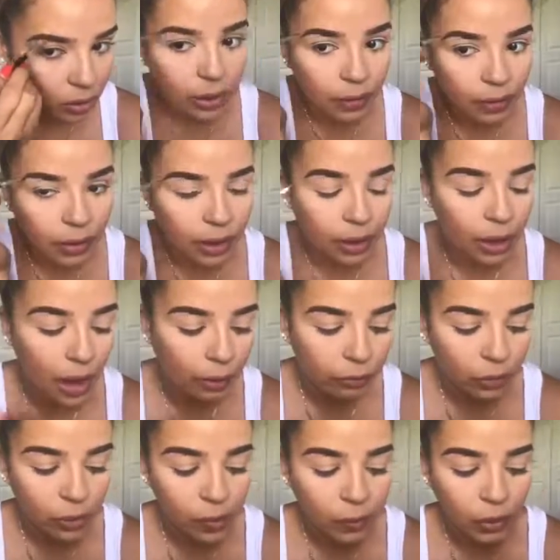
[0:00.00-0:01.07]
And then
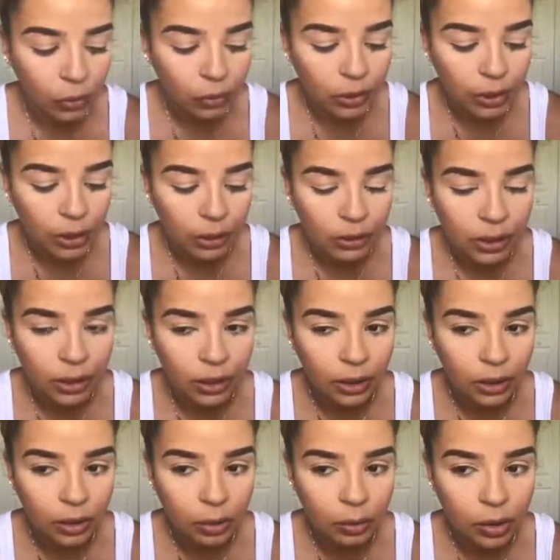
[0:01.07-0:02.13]
after I'm done with that, I'm taking a
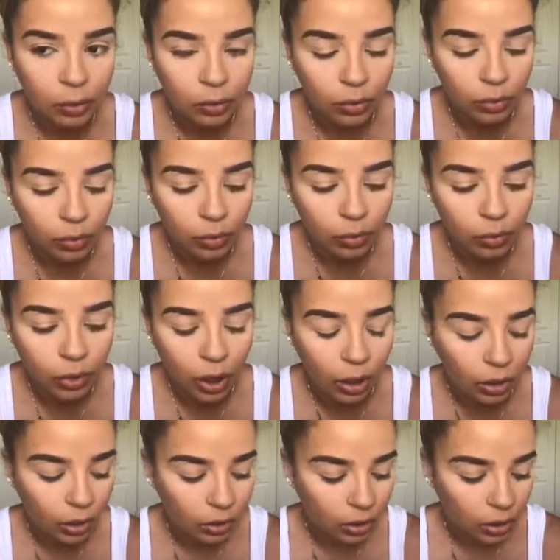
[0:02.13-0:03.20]
little bit of
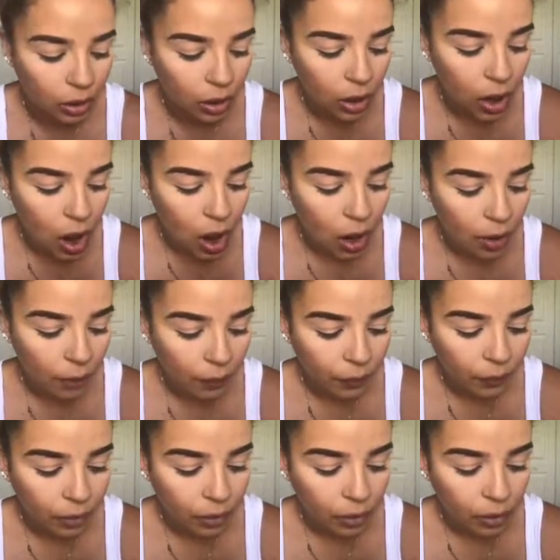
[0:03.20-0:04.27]
product,
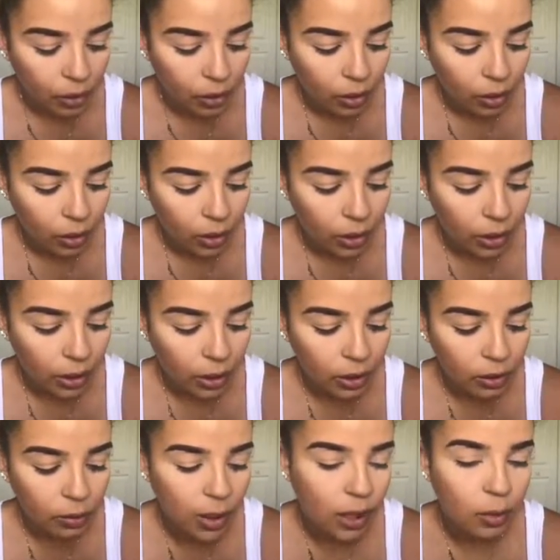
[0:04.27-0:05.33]
clean it
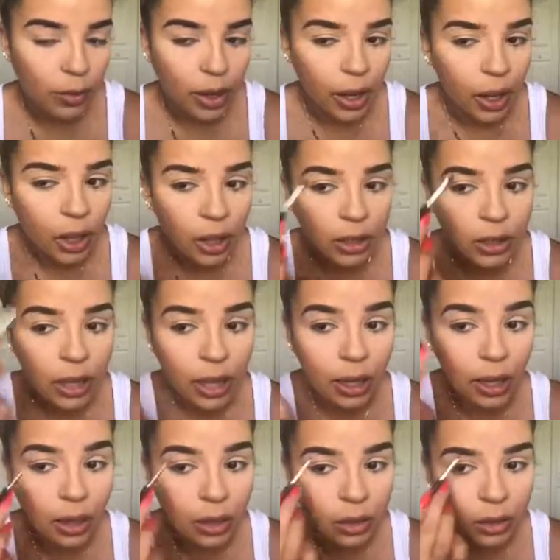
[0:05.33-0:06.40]
in the back of my hand,
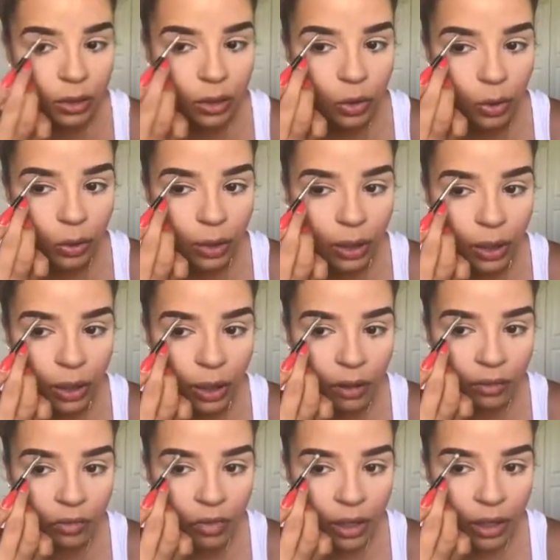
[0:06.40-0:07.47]
and I'm gonna go ahead
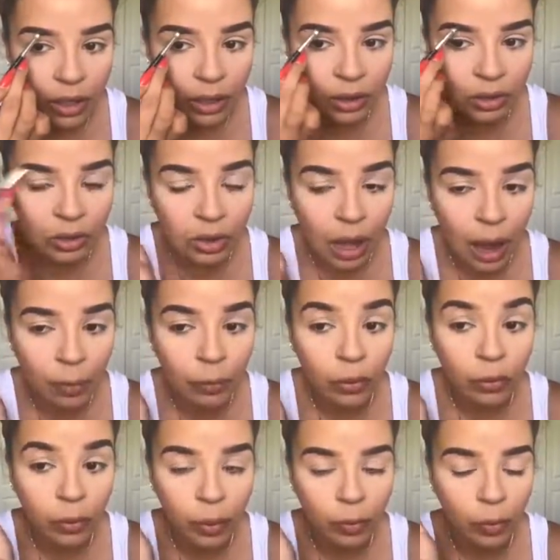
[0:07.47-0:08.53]
and fill in the top
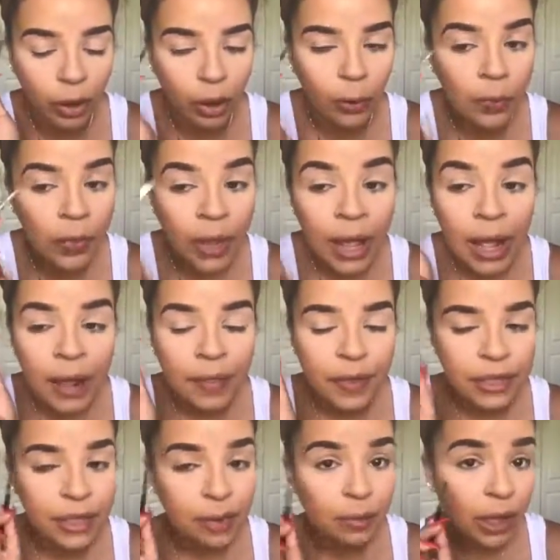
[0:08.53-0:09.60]
of my brow. The
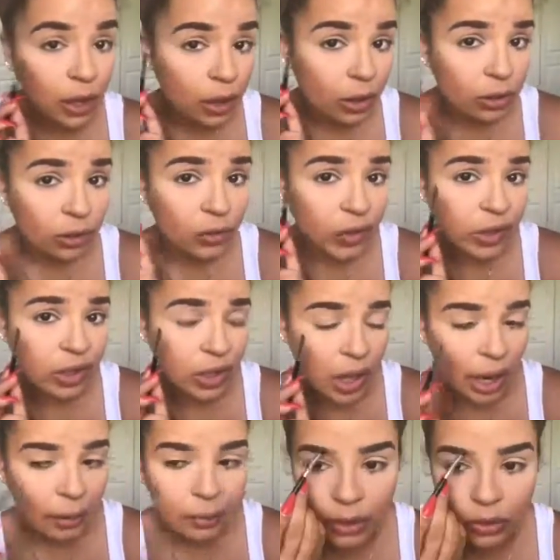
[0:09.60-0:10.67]
same thing goes for the
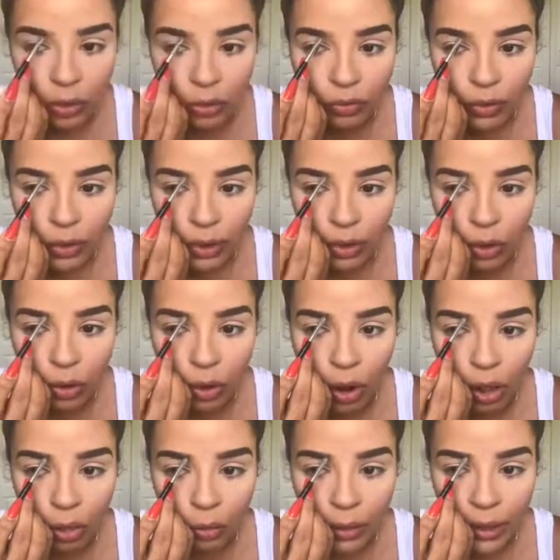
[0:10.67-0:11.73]
top. I don't really go
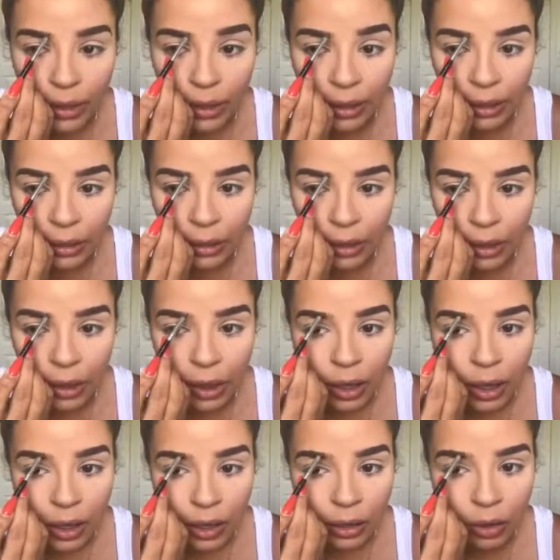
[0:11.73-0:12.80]
all the way in.
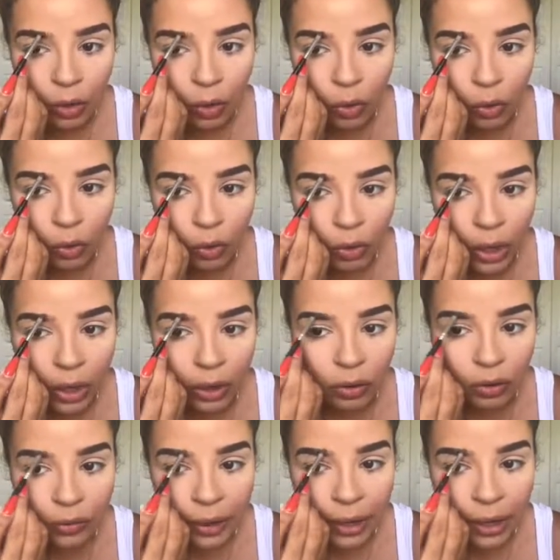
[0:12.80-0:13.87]
I go like
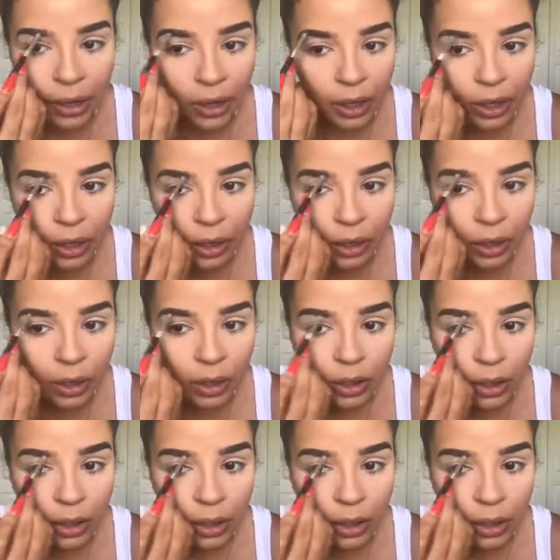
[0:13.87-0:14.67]
right here,